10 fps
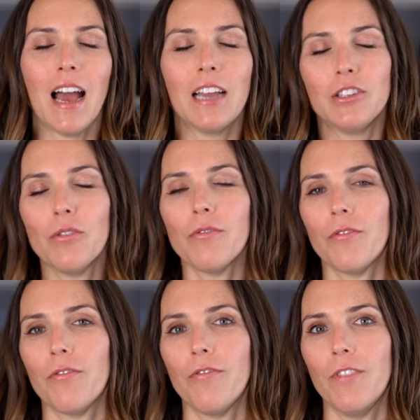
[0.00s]
I
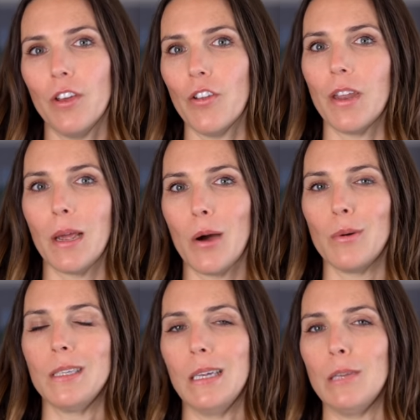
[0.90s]
don't feel that I
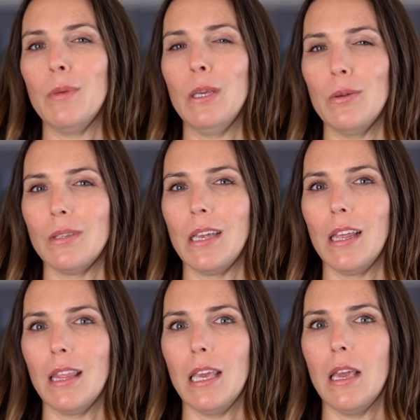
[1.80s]
always need to be
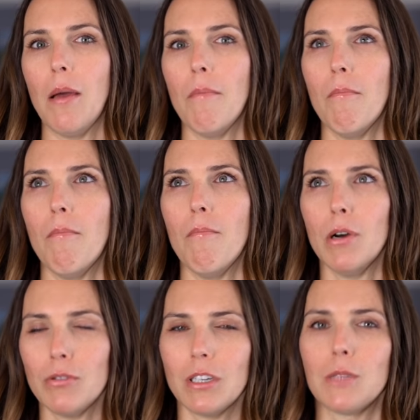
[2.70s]
using the
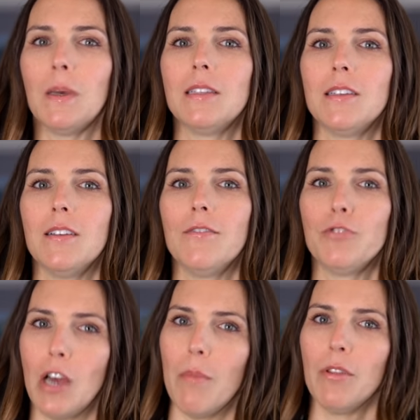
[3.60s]
most expensive
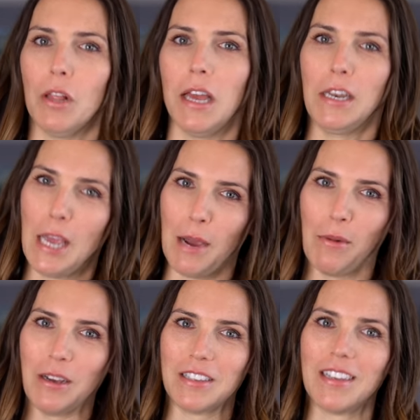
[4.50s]
top of the line
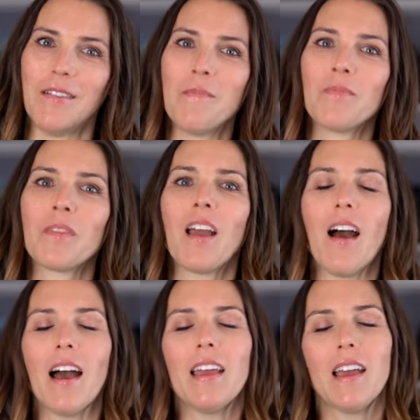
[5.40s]
cameras.
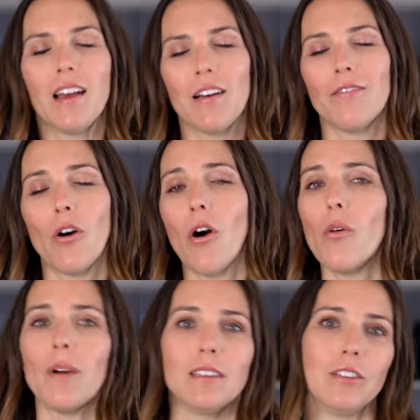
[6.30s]
I have
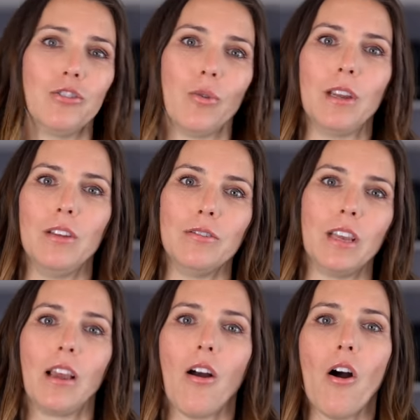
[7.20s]
always enjoyed
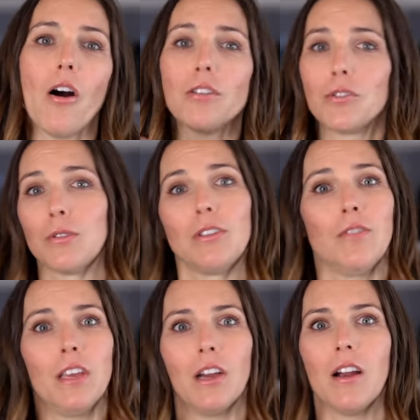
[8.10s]
using all sorts
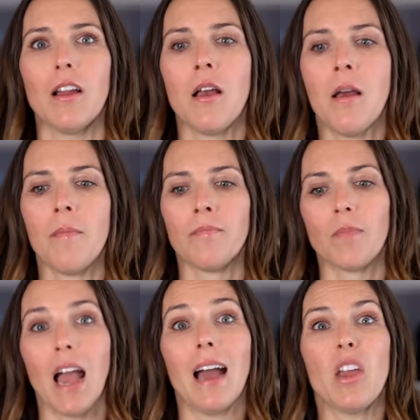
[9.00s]
of gear.
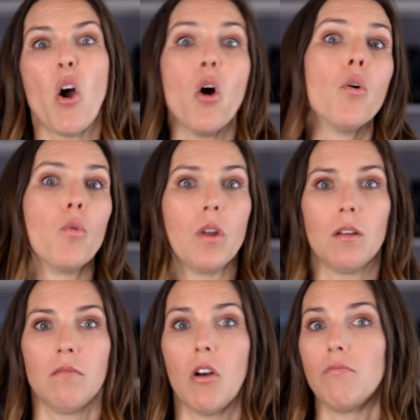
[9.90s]
I own
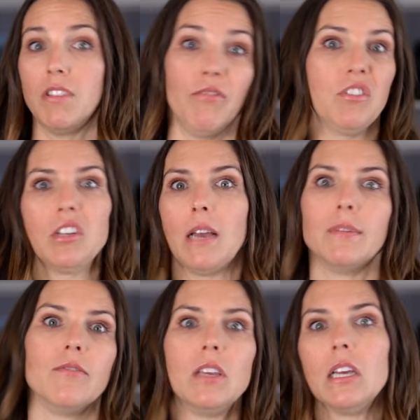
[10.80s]
different
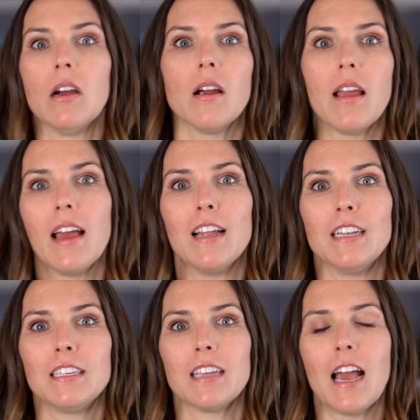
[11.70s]
types of gear,
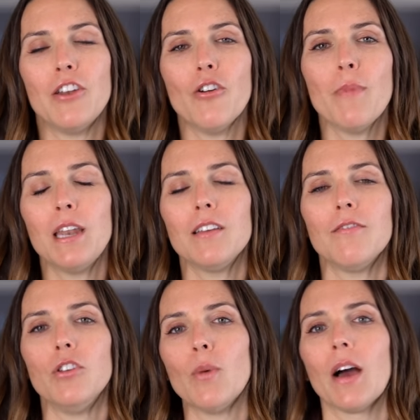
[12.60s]
and I know many
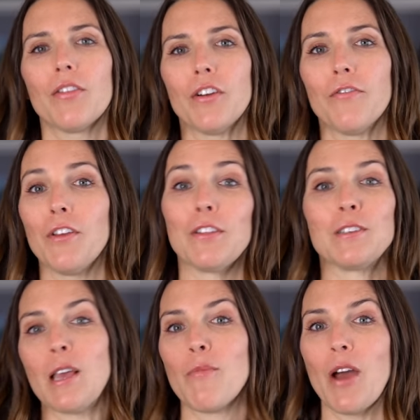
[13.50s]
of you out there feel the
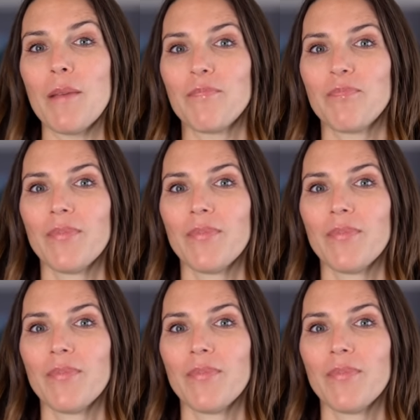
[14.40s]
same way.